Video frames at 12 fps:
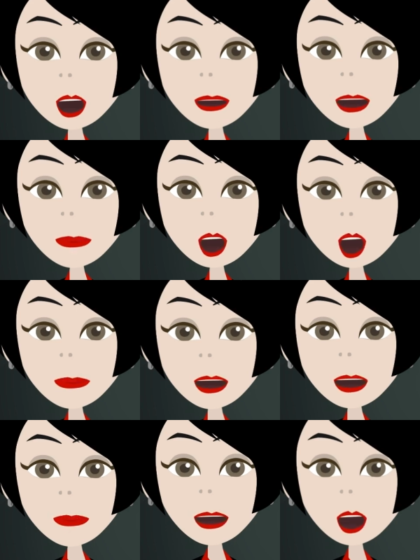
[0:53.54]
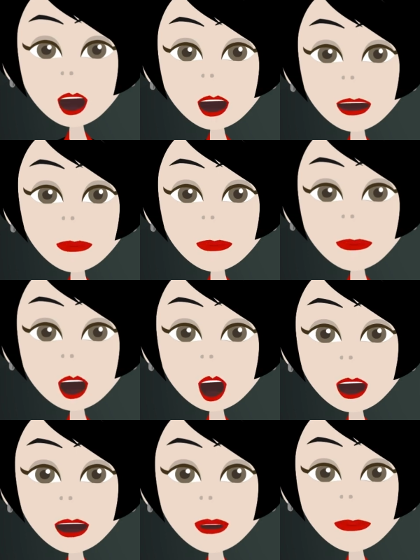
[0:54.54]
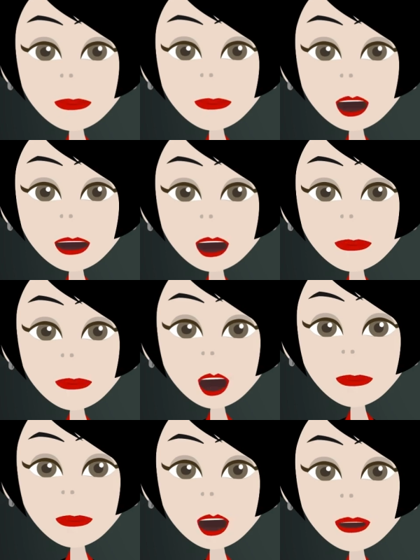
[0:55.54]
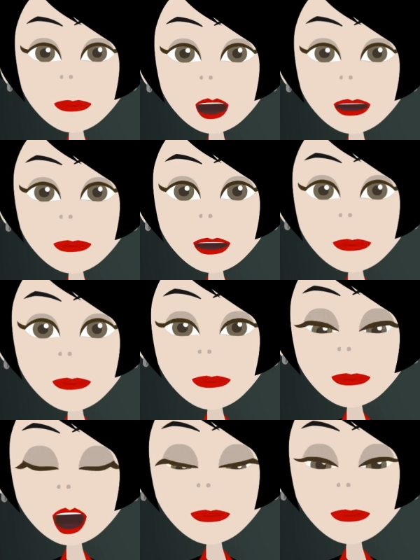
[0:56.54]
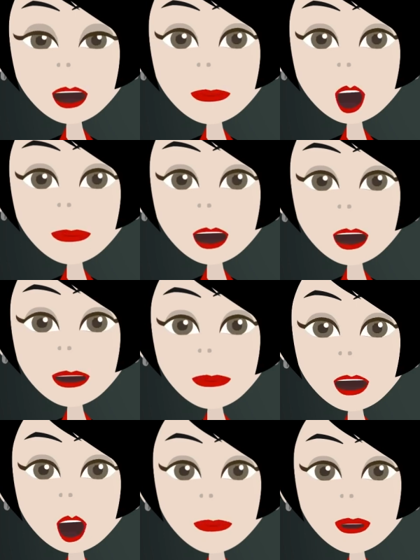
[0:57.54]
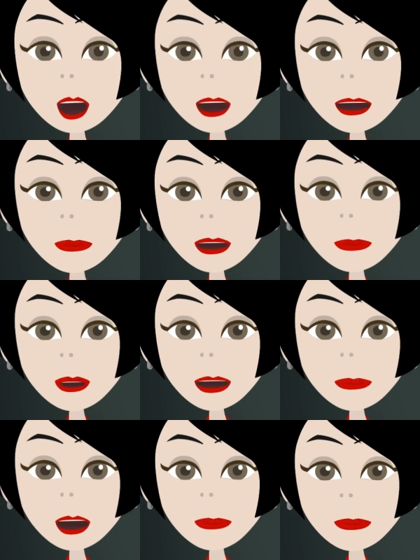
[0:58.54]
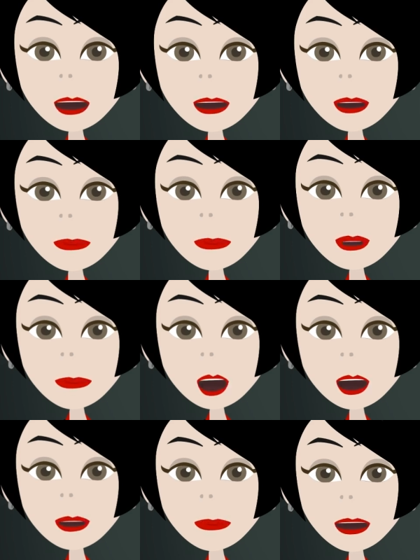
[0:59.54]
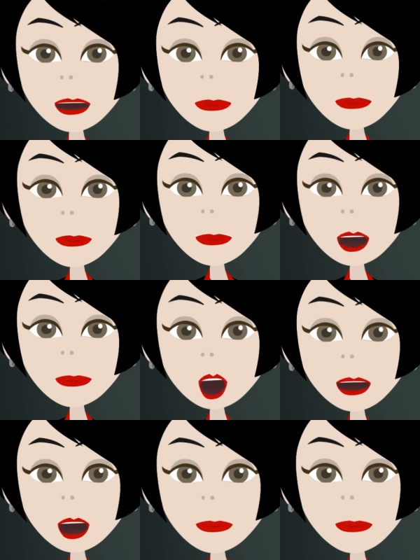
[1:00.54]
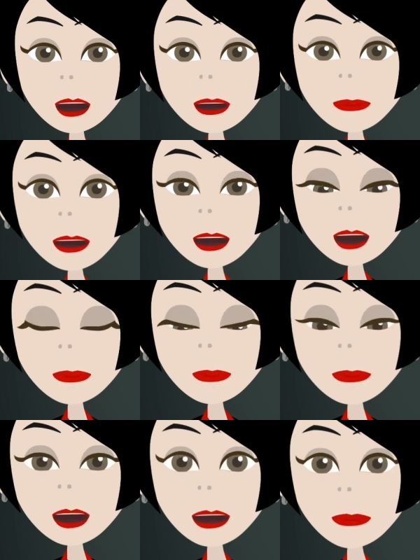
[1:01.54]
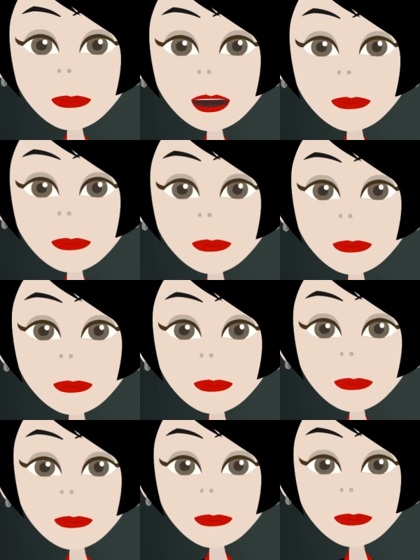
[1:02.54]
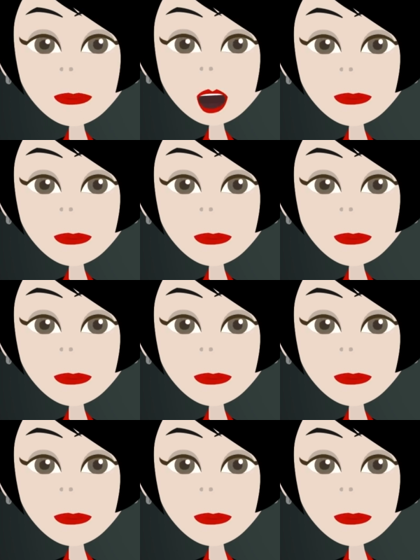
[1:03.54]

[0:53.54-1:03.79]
is the result for all, well, in this case both writers, with separate rows for each work and separate columns for currencies, including sums for each currency. And